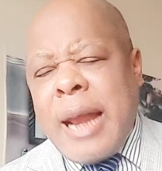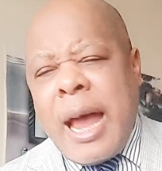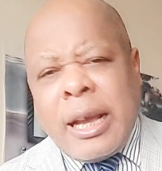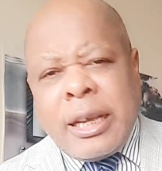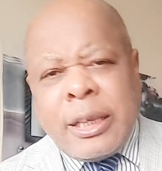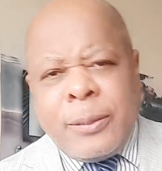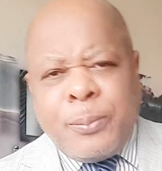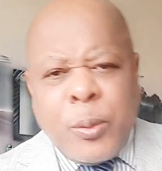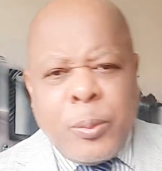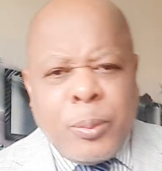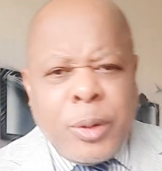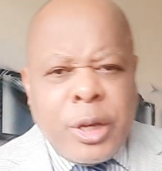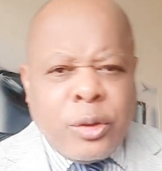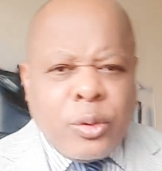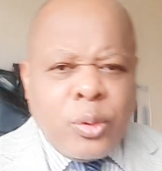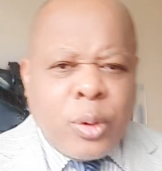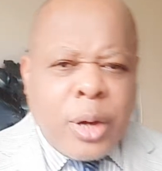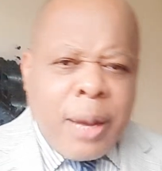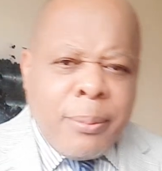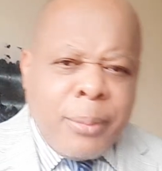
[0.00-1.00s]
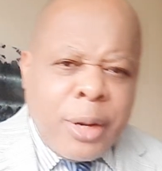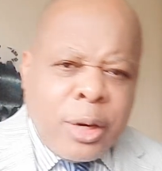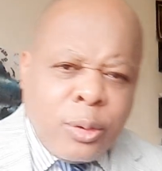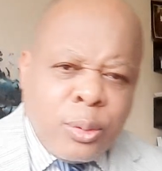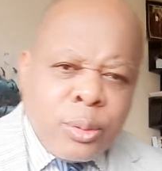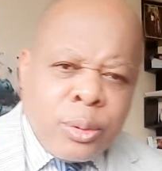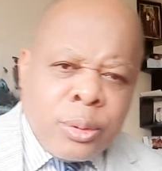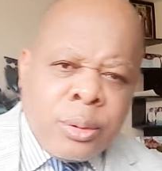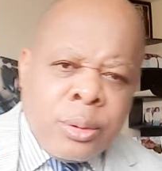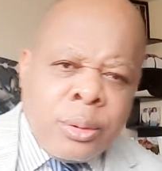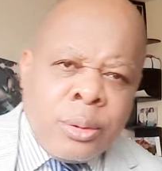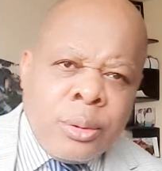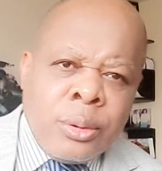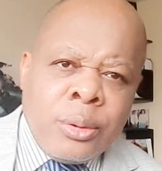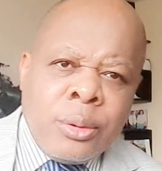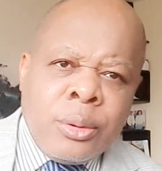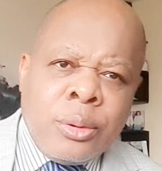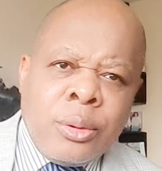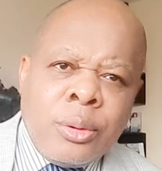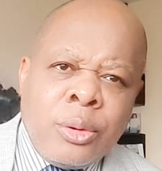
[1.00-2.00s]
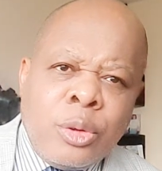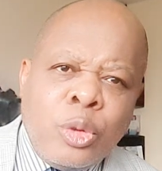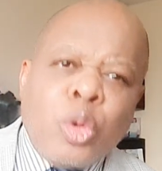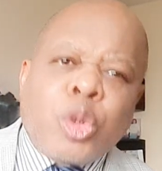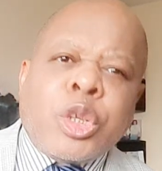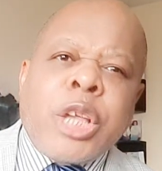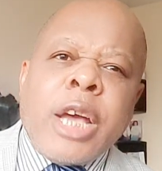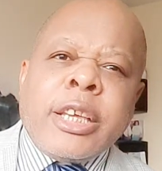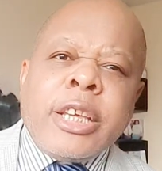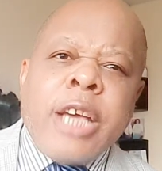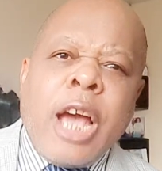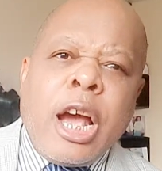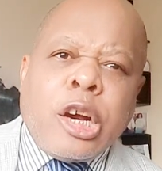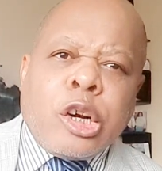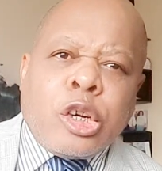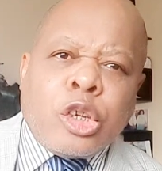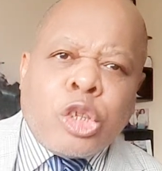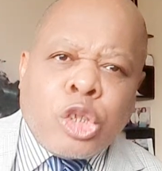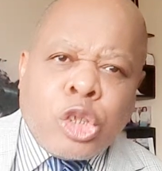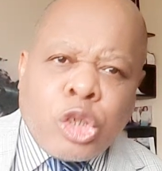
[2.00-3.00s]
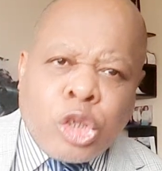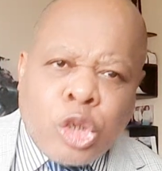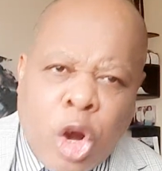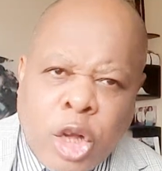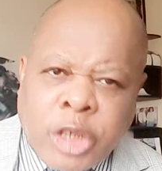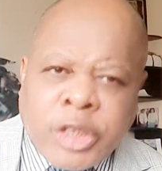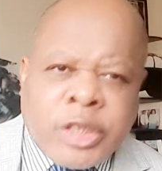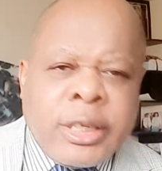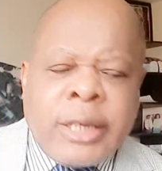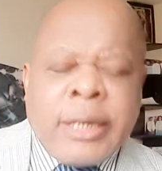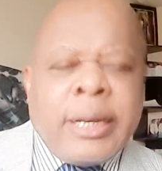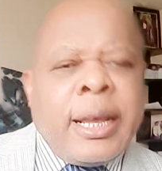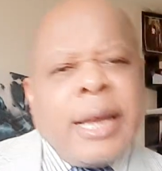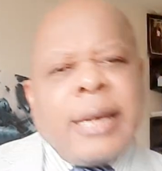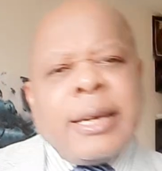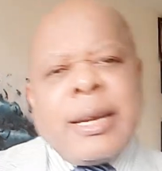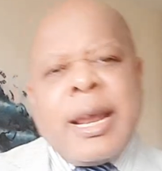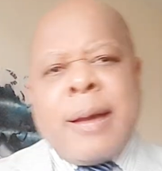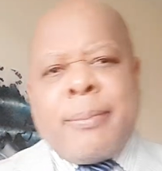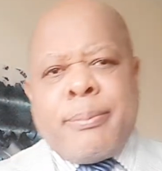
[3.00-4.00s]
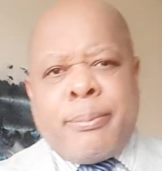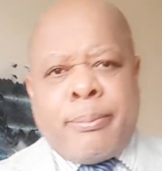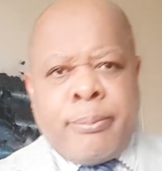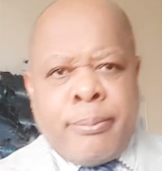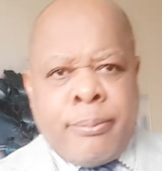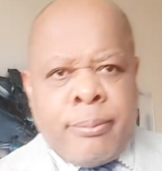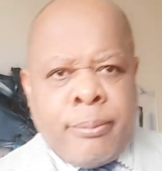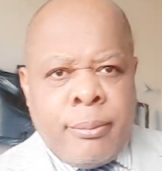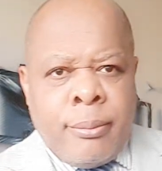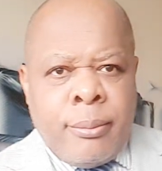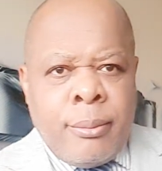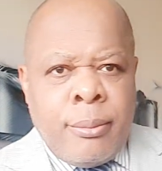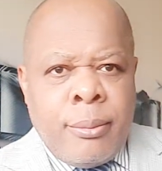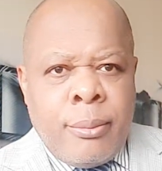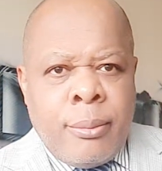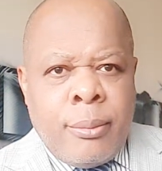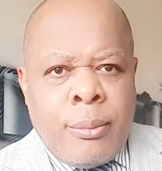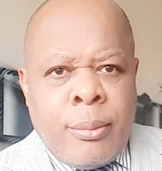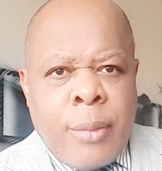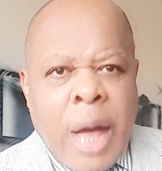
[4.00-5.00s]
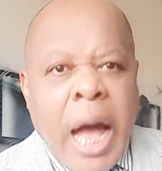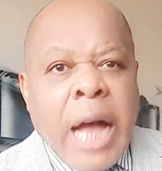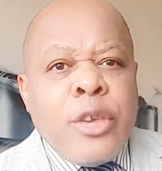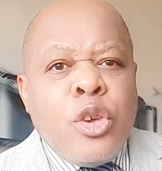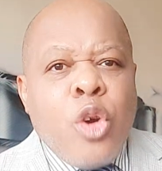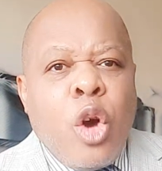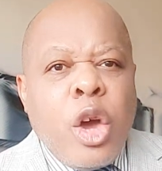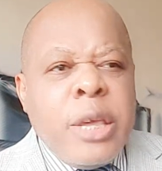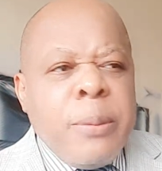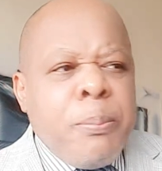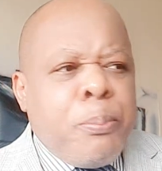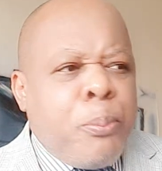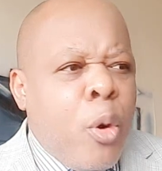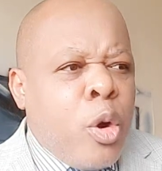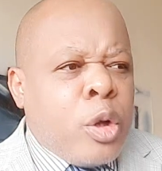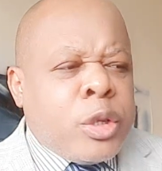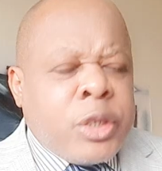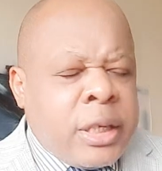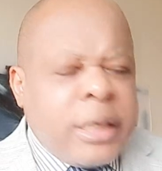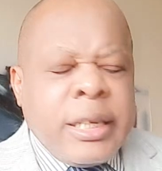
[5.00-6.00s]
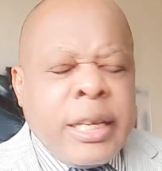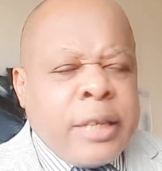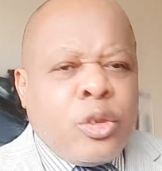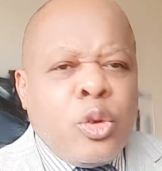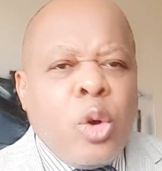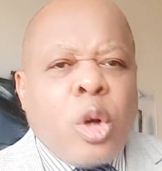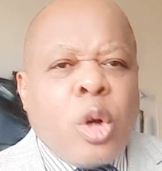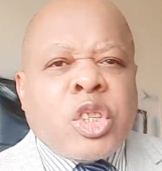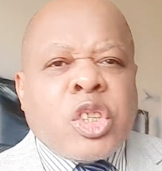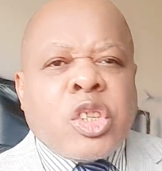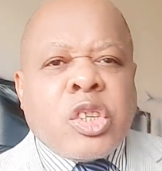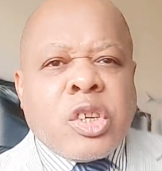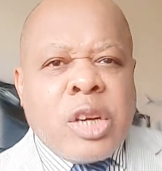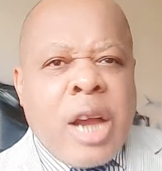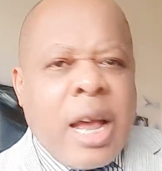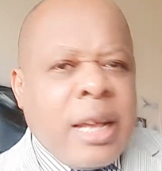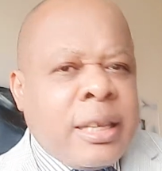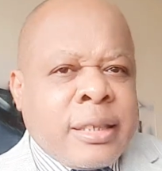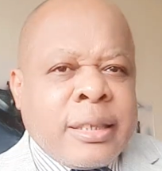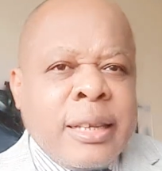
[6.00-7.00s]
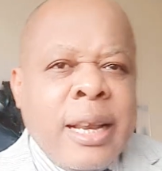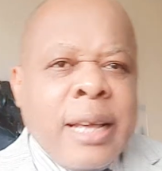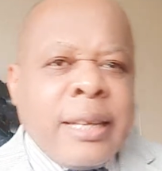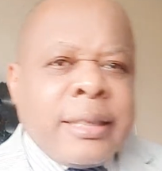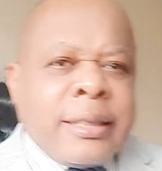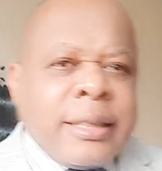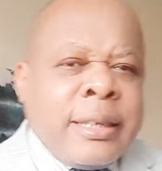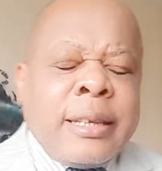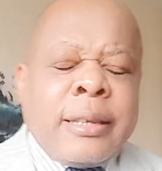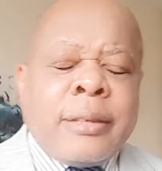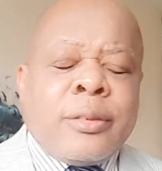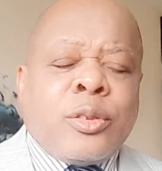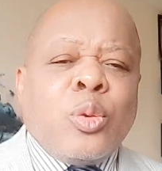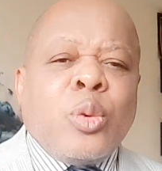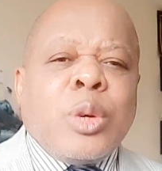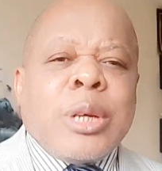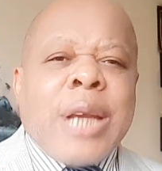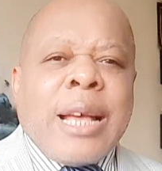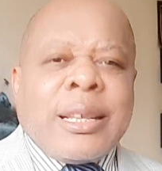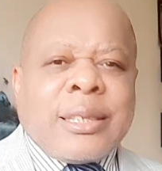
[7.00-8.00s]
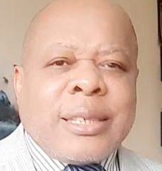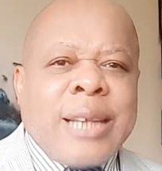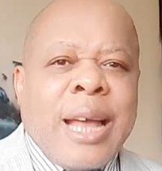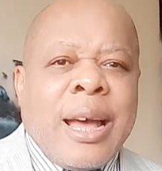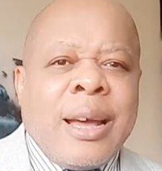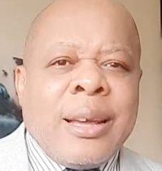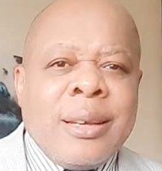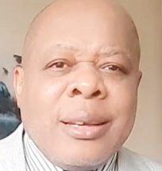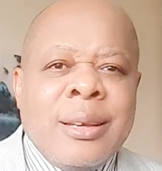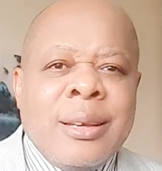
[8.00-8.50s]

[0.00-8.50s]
La République du Cameroon? You take your rotten ENAM and you're imposing it, you're translating it to Nasla.